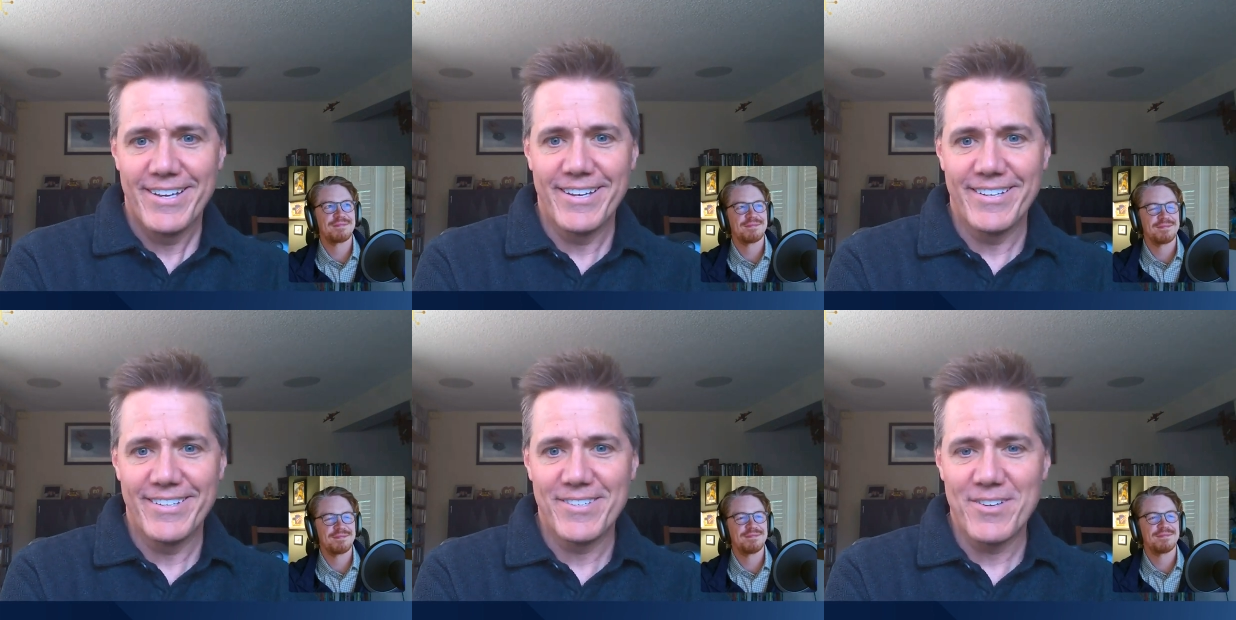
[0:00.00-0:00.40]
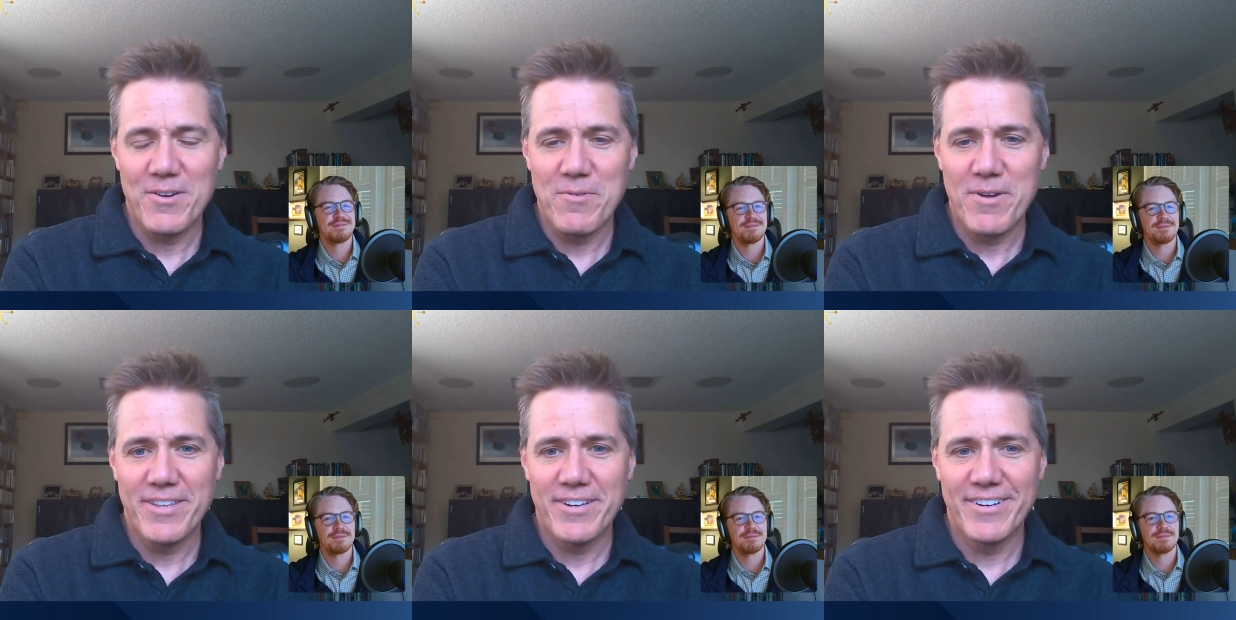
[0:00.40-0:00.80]
Speaker 1: And
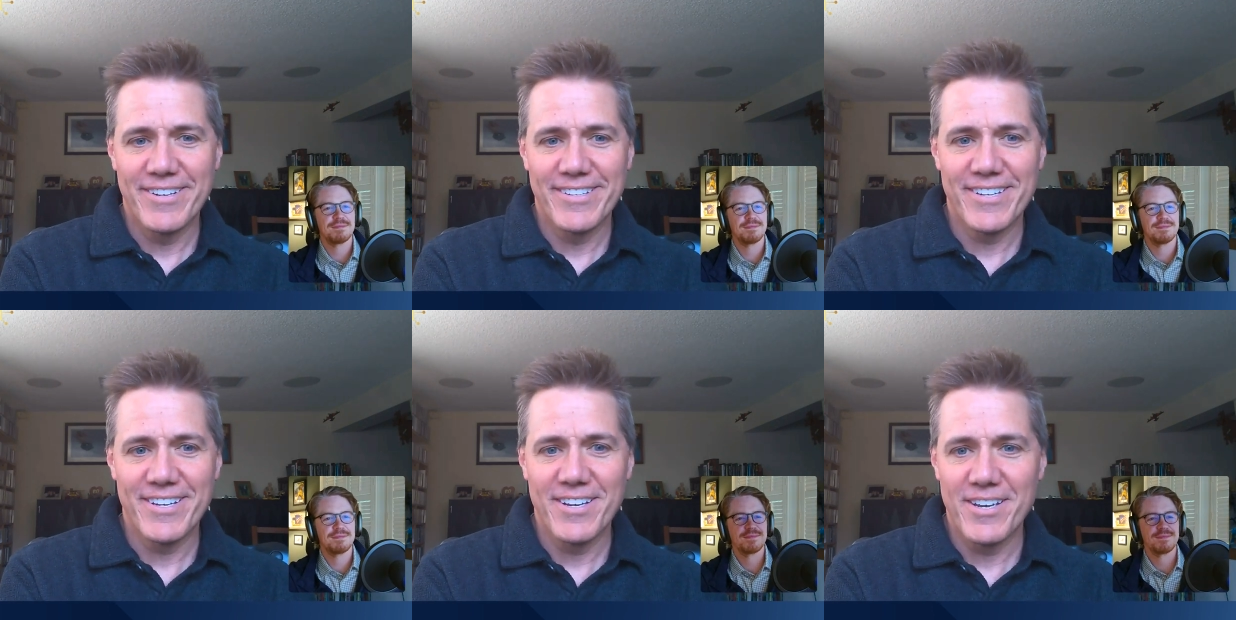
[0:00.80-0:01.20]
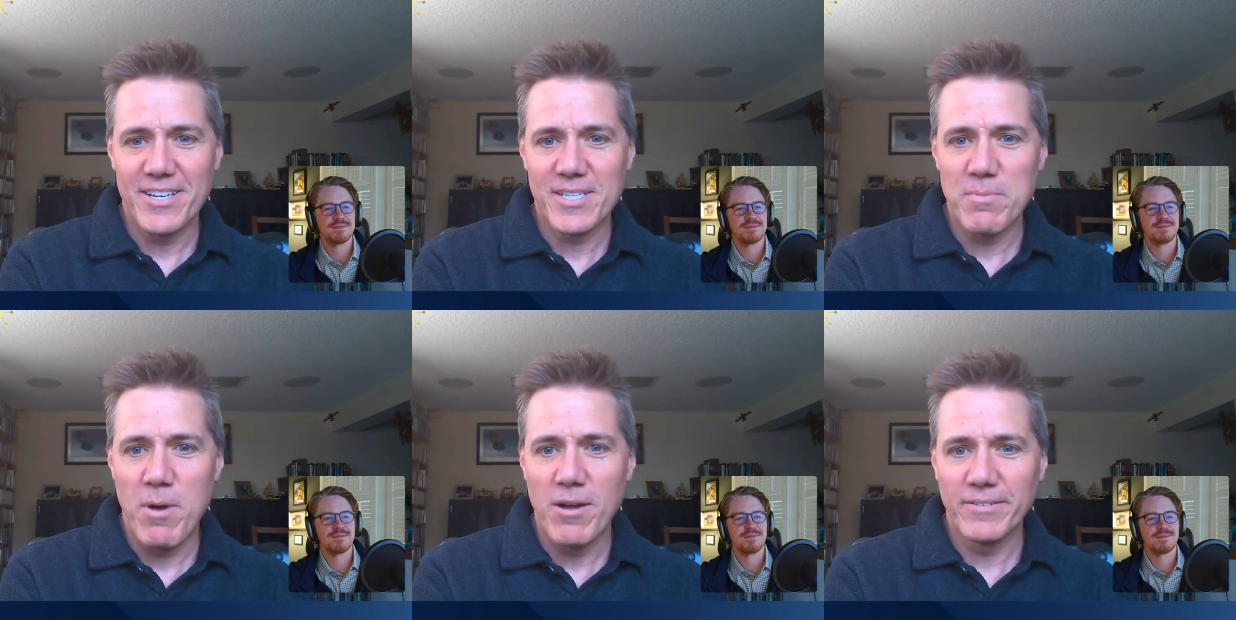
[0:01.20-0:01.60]
so, whether it's a, a
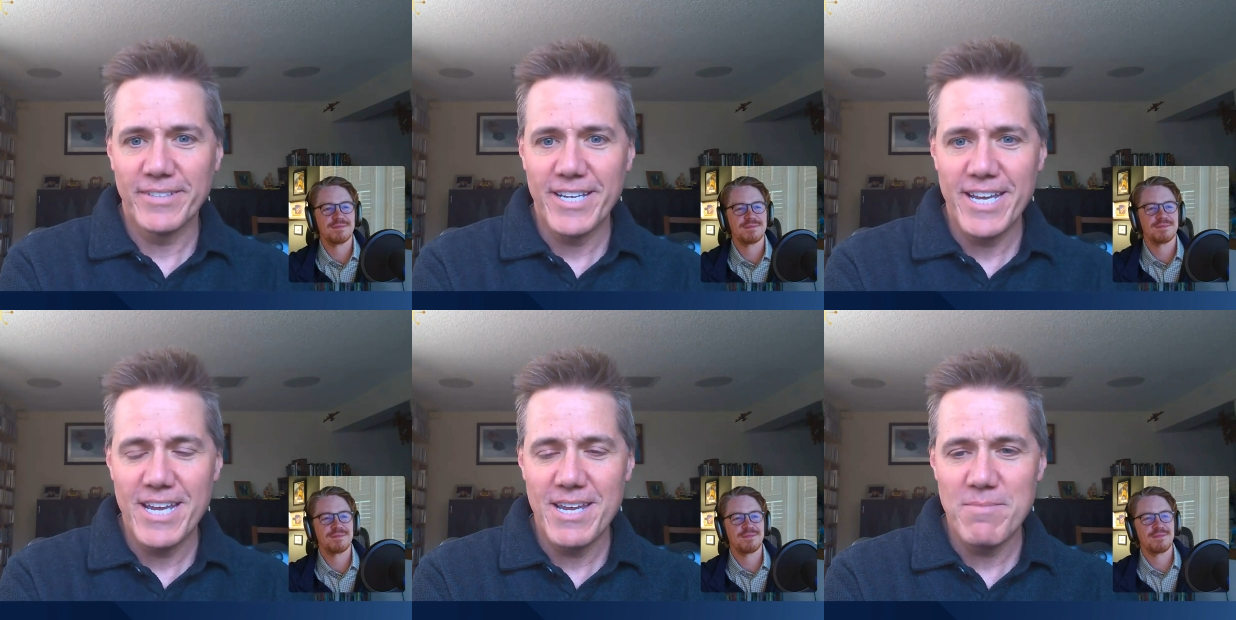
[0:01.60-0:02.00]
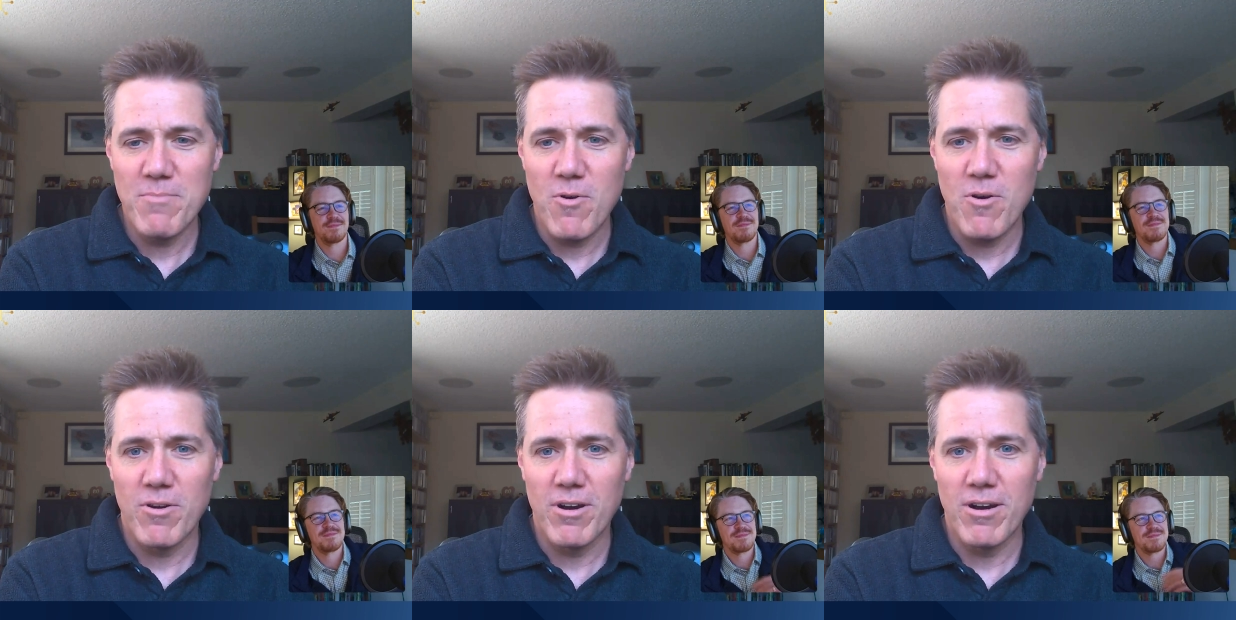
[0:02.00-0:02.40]
small team
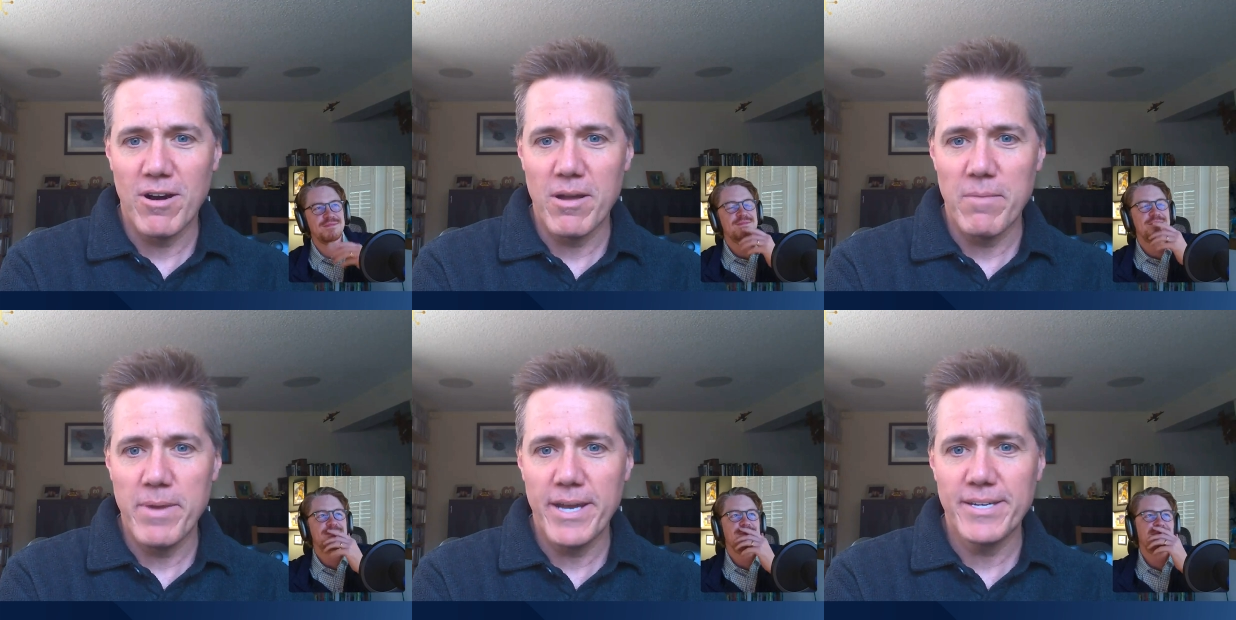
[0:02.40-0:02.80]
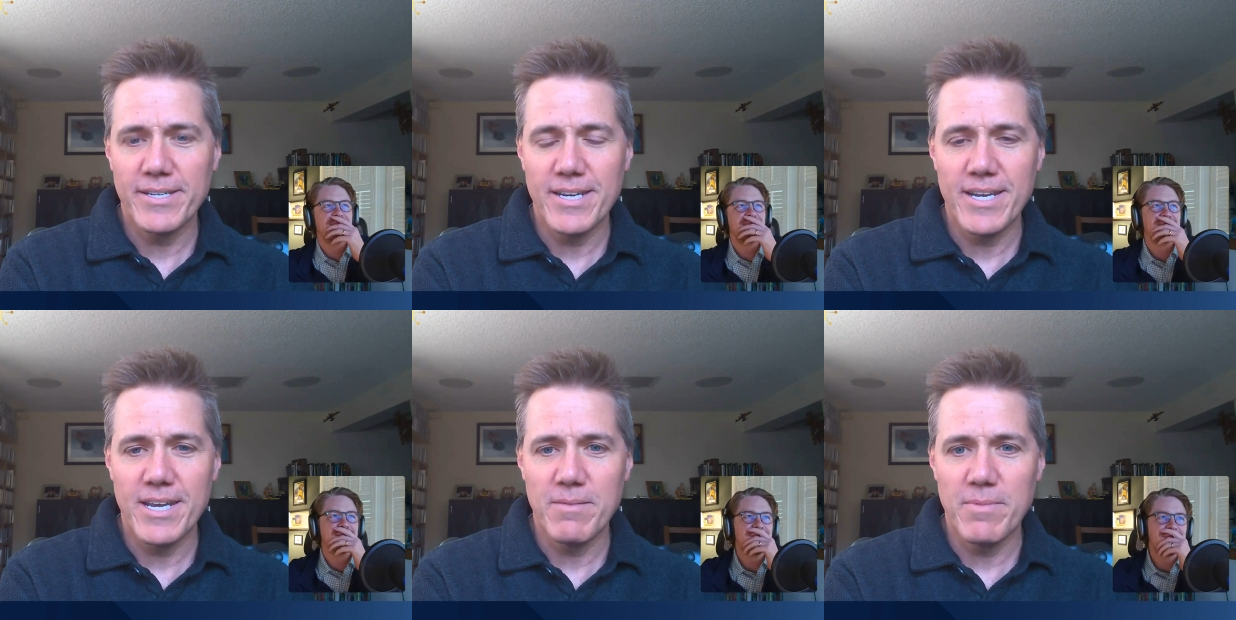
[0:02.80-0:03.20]
or, or, a big
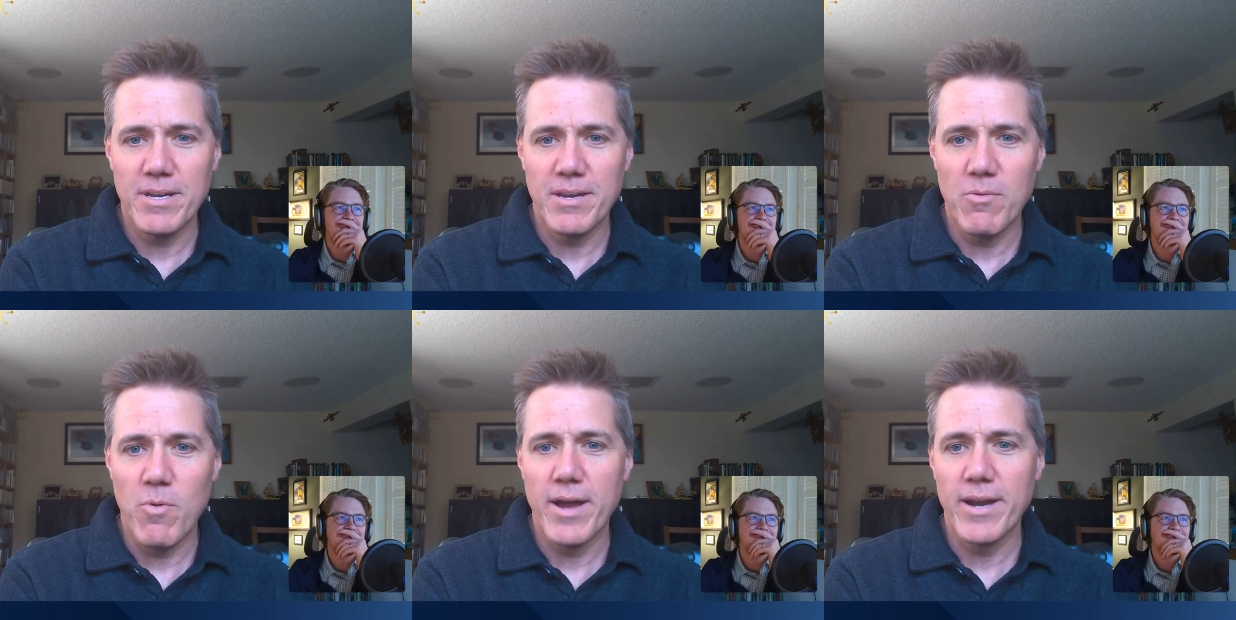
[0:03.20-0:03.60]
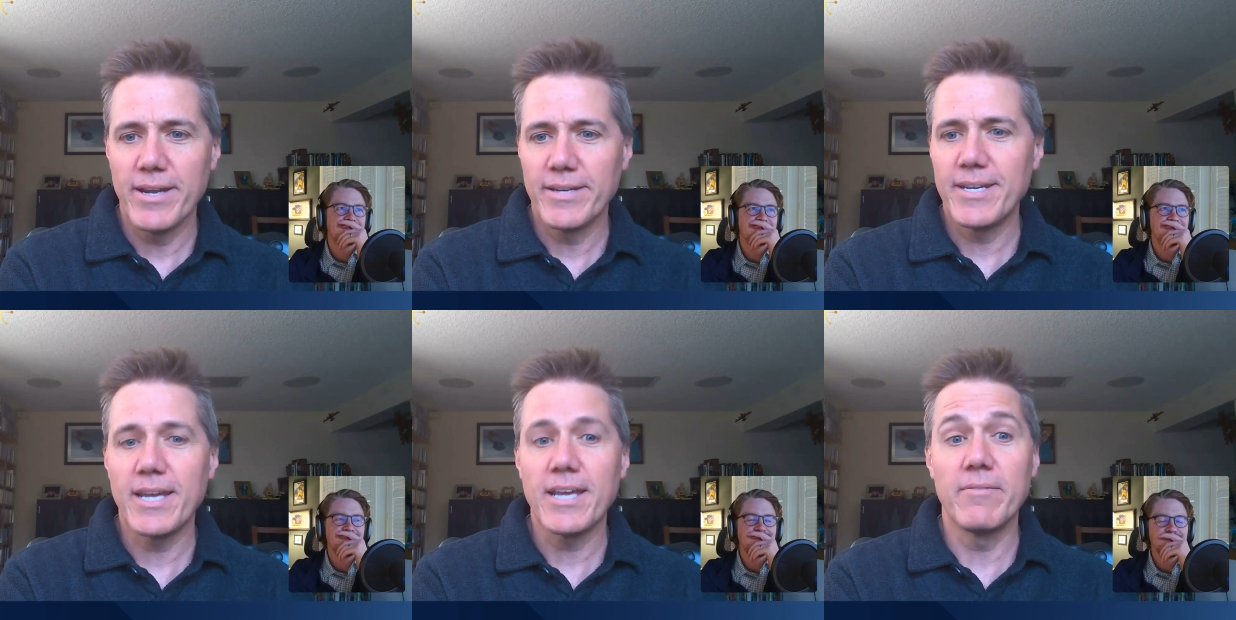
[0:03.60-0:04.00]
team, you want
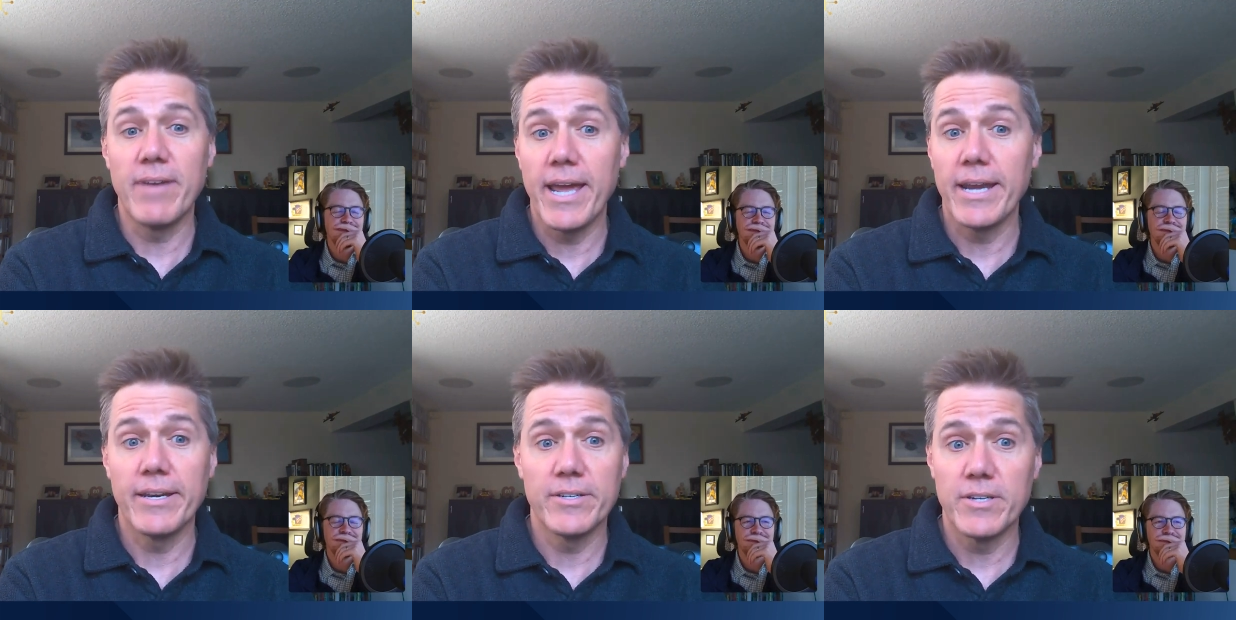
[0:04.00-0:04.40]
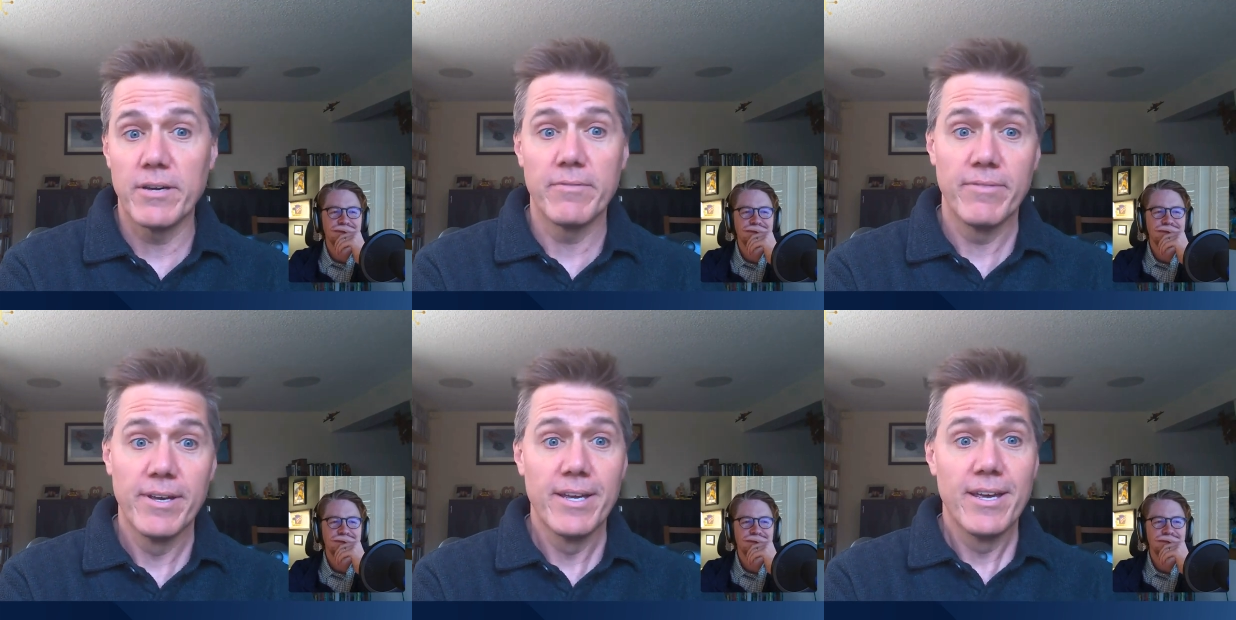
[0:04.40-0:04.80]
to take advantage
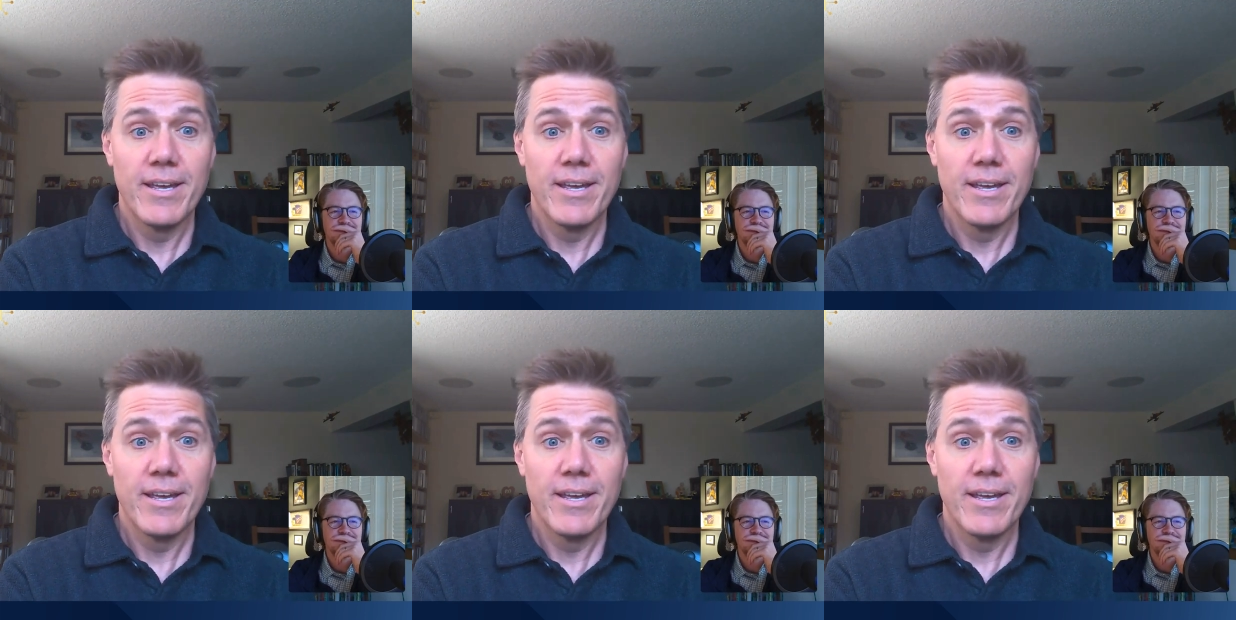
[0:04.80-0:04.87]
of